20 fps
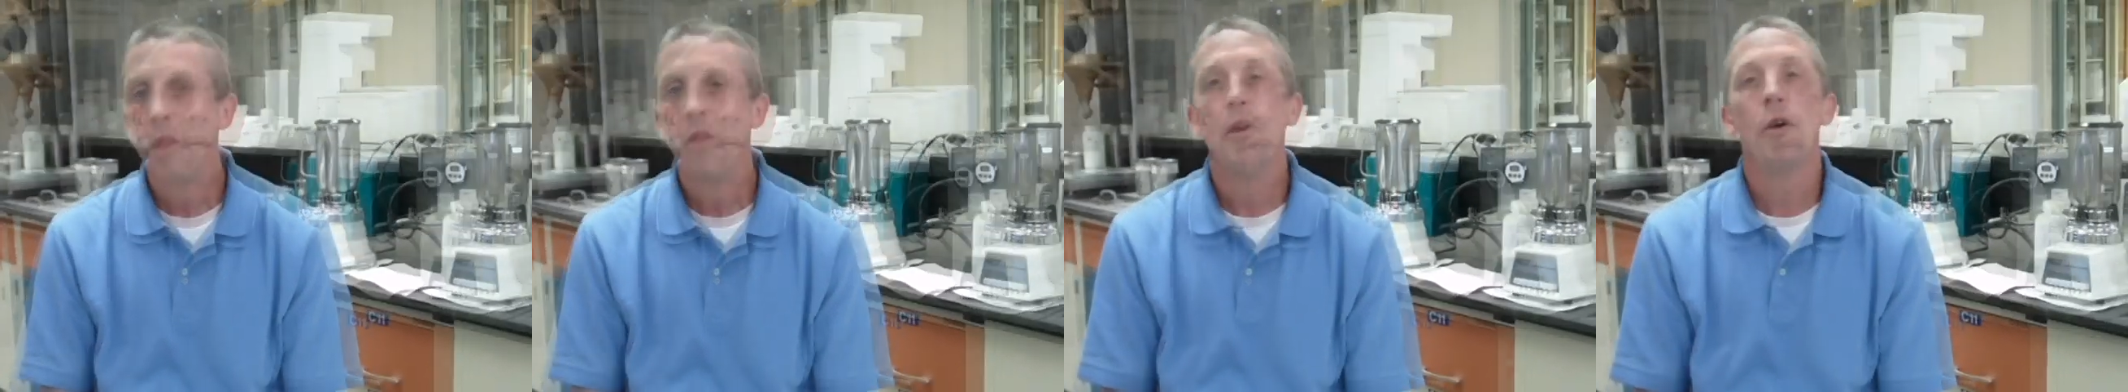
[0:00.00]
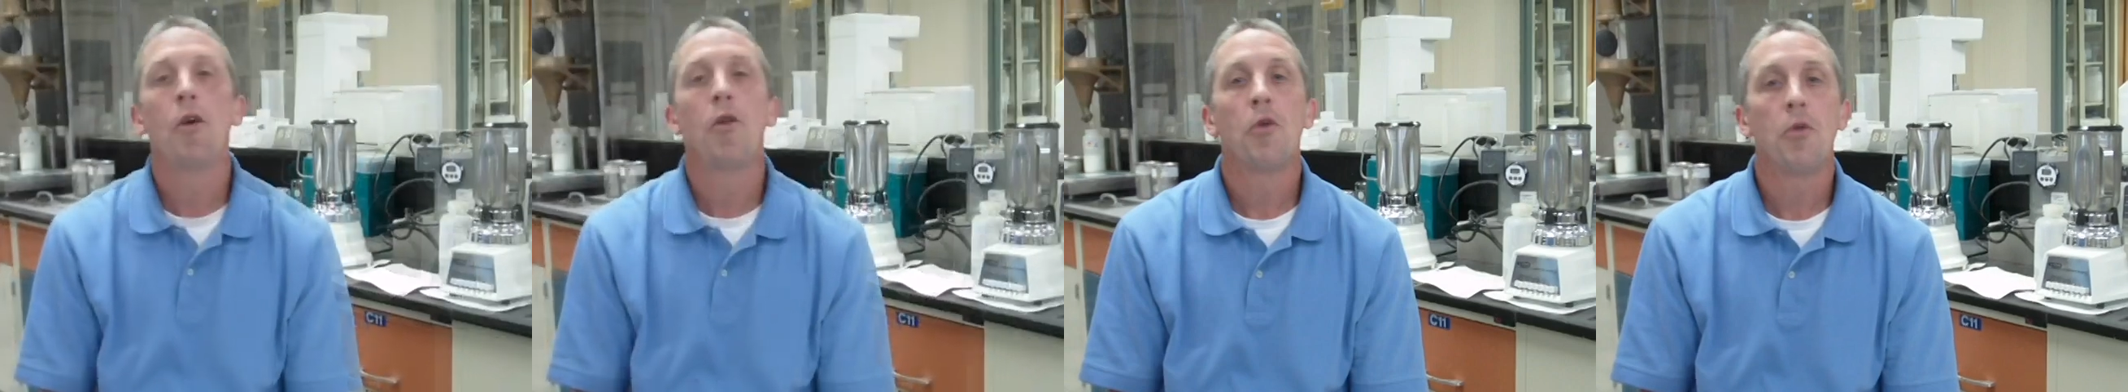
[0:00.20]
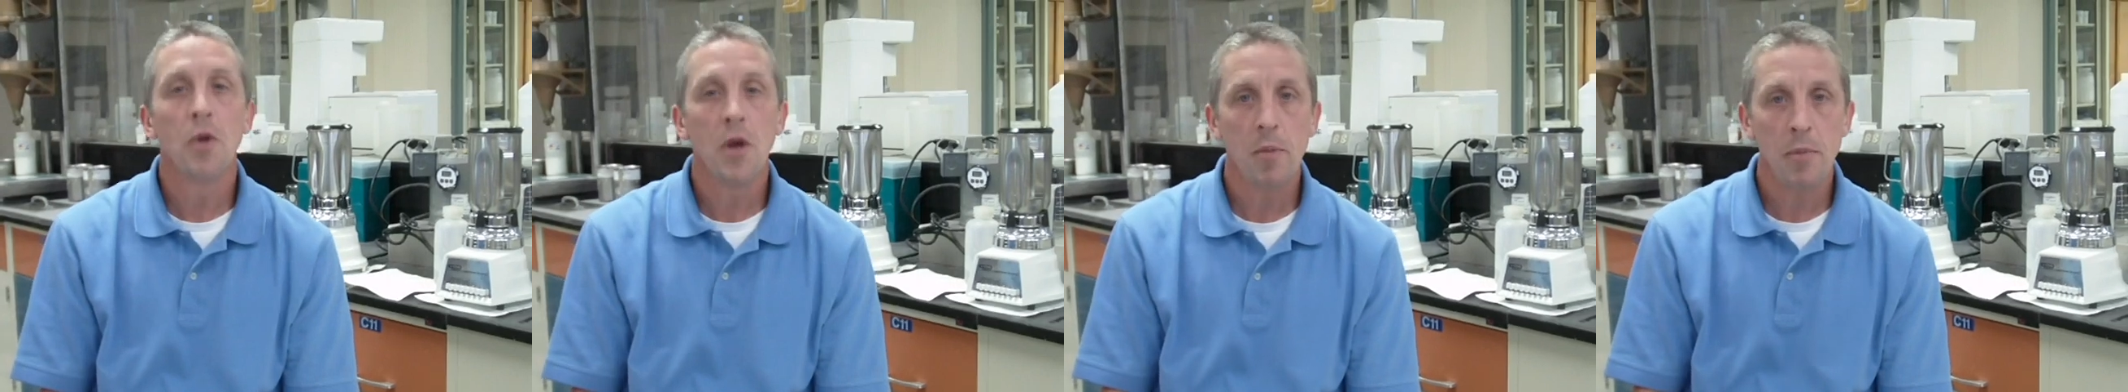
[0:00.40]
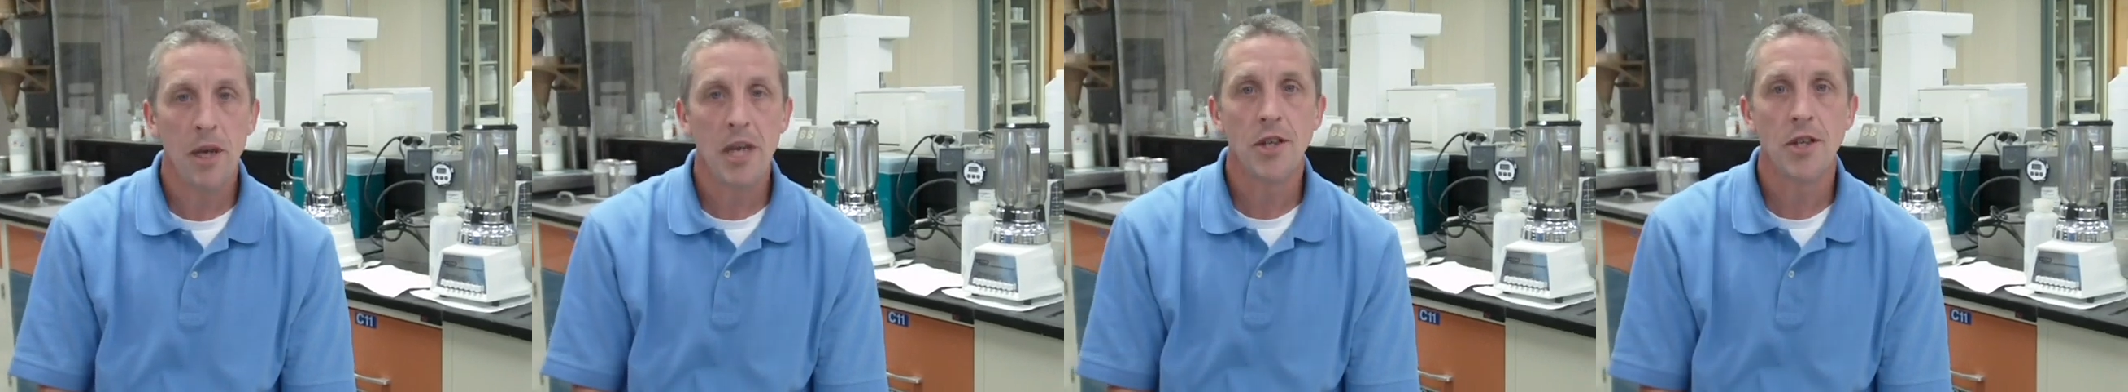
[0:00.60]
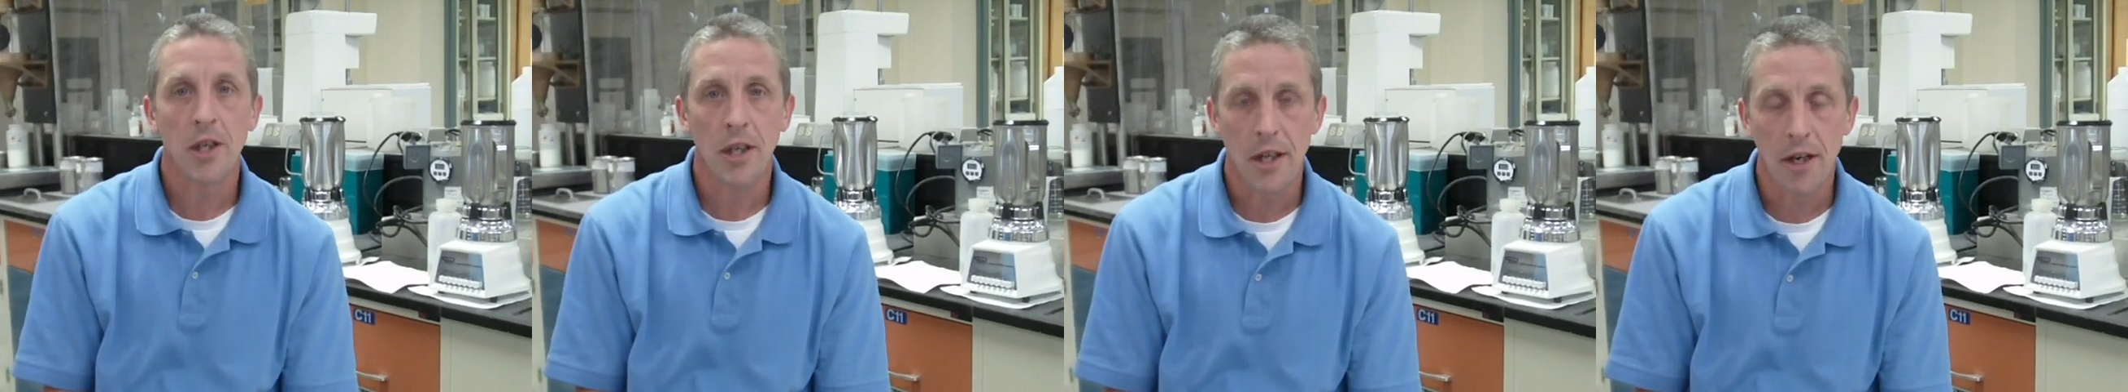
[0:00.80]
There are three
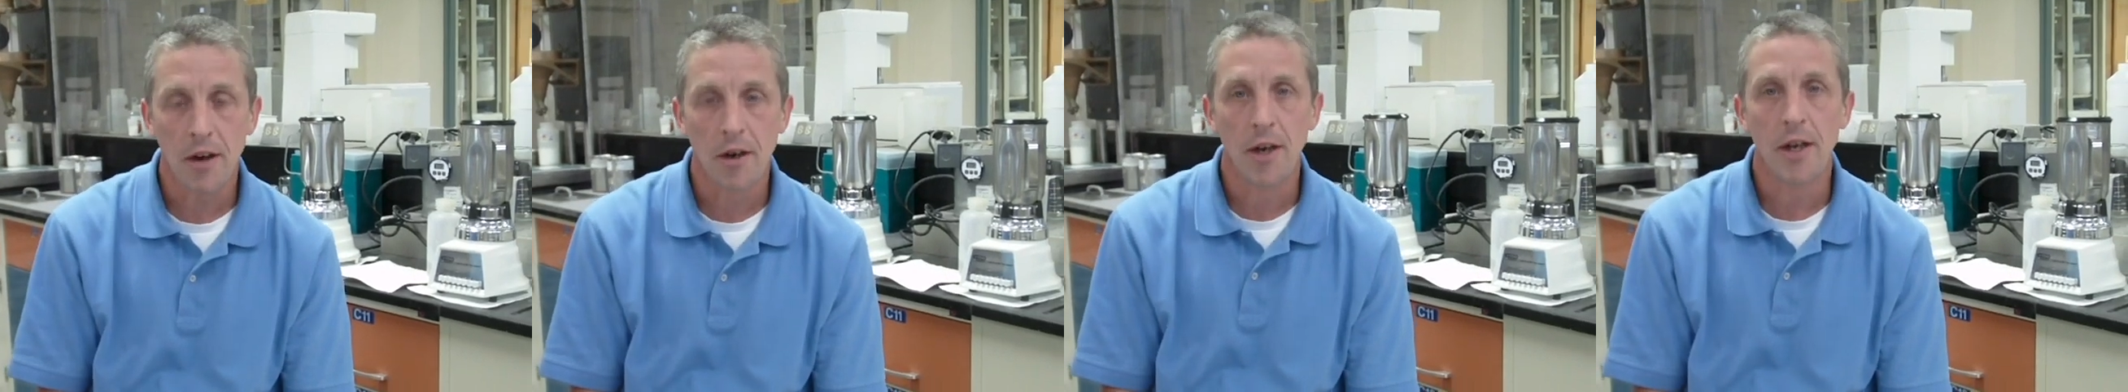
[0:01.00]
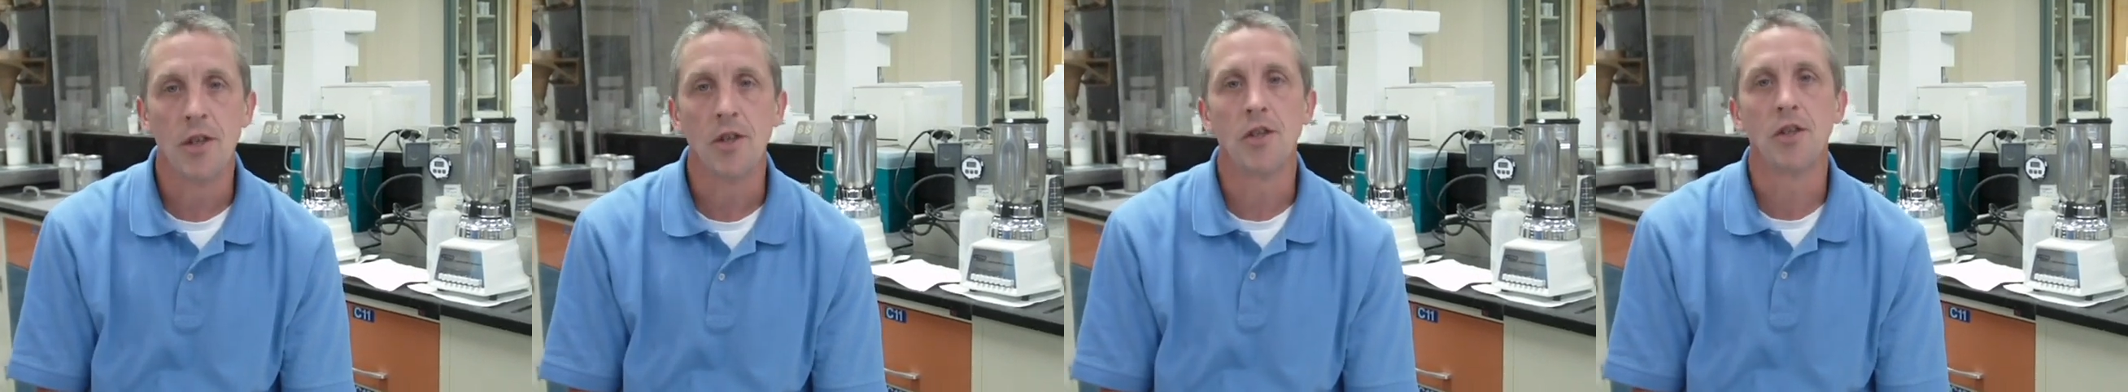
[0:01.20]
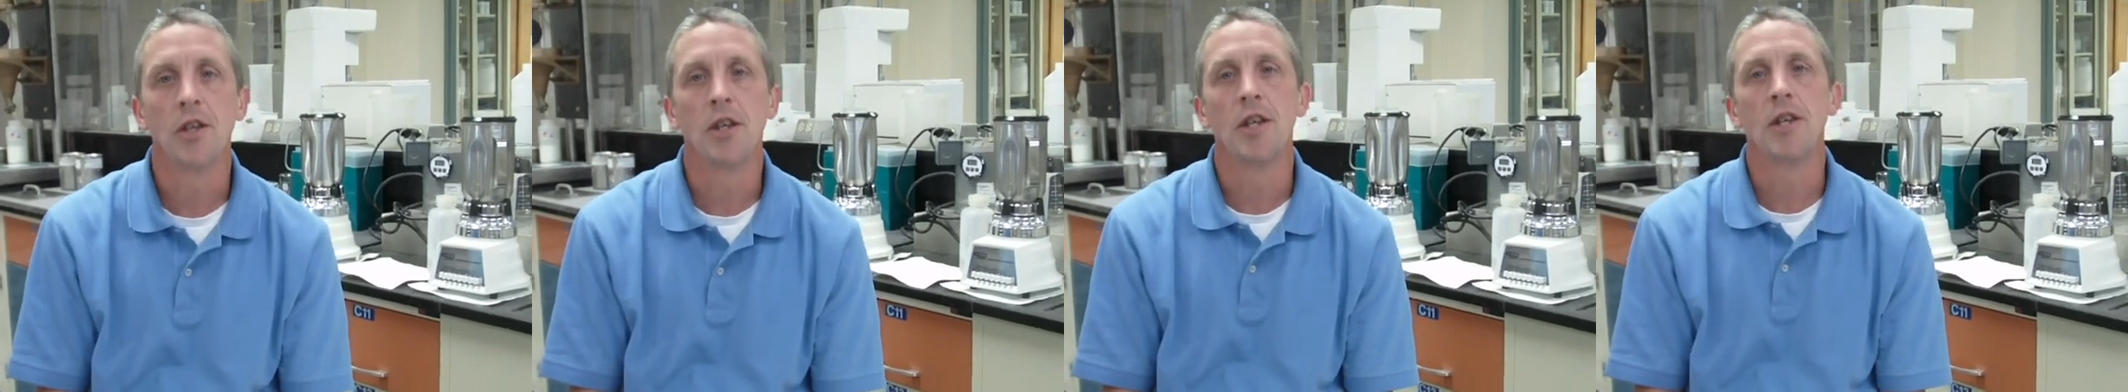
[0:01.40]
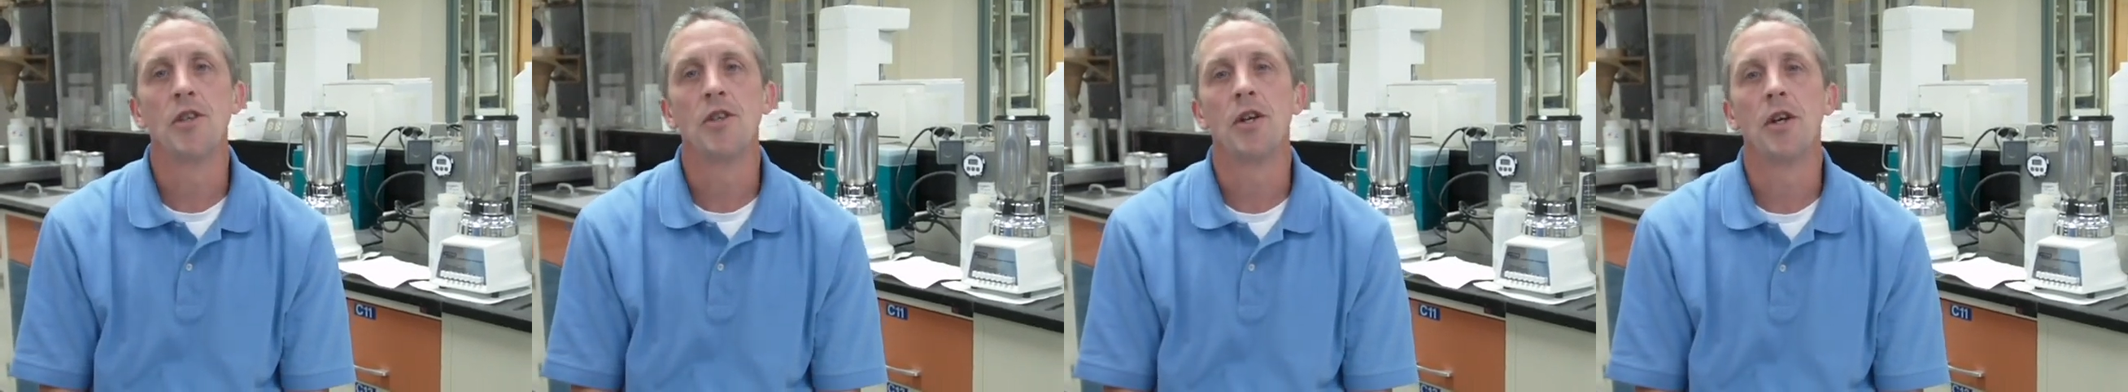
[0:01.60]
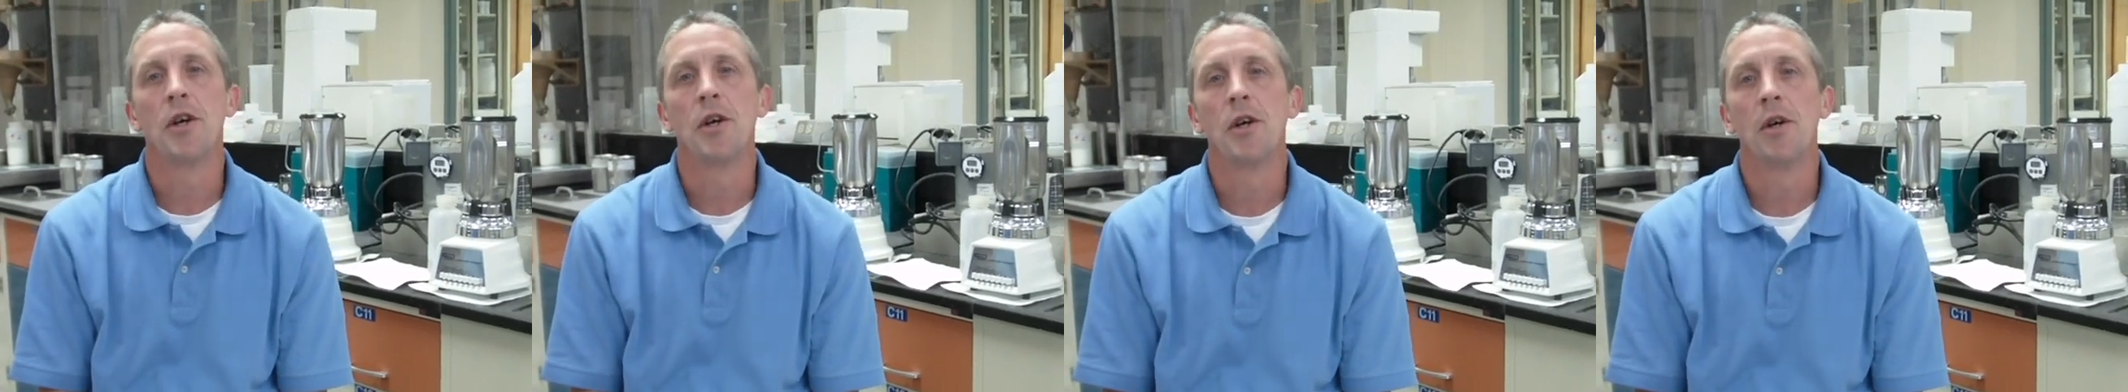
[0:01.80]
basic areas to
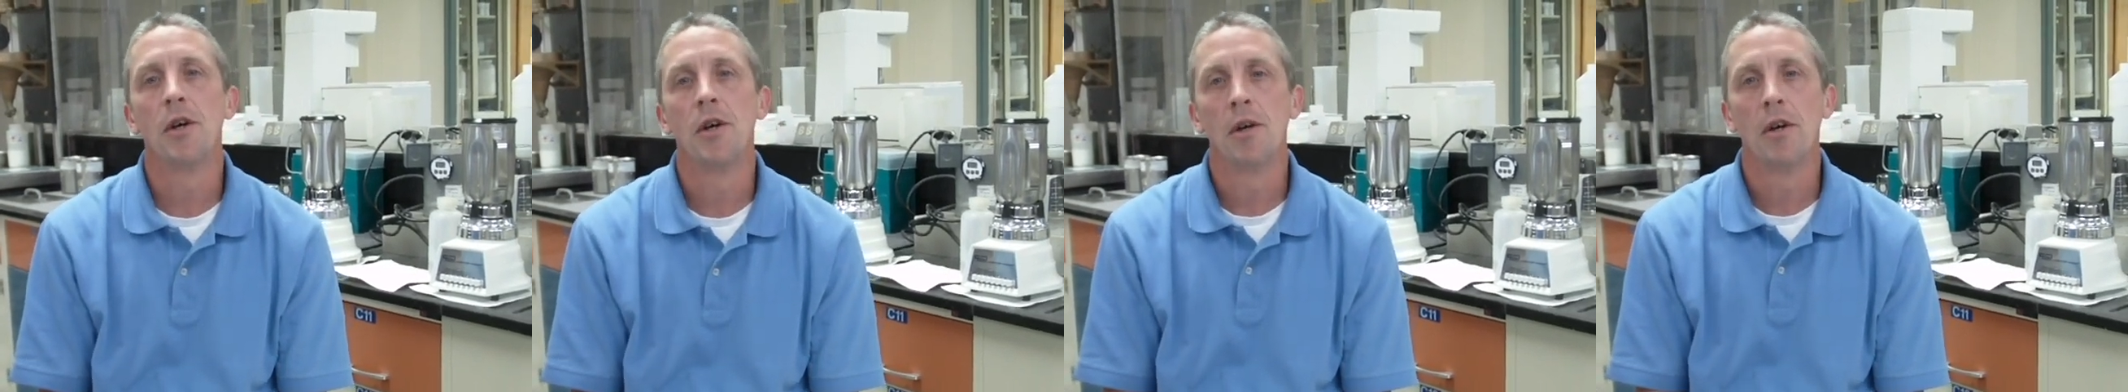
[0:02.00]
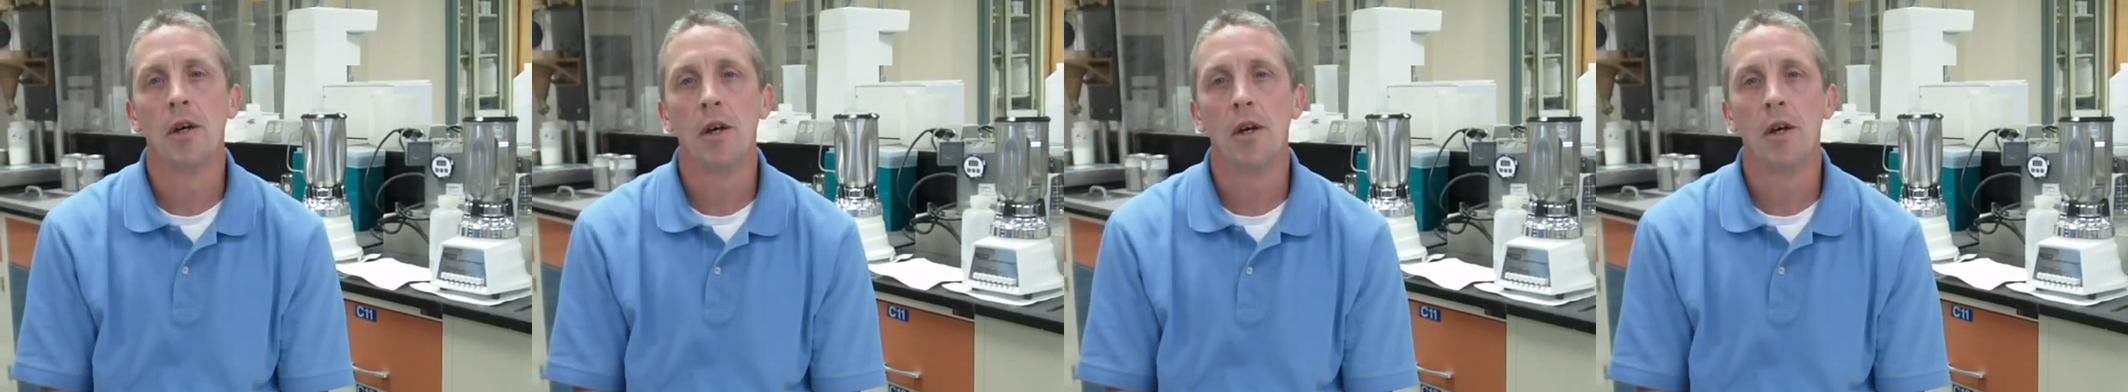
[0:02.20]
consider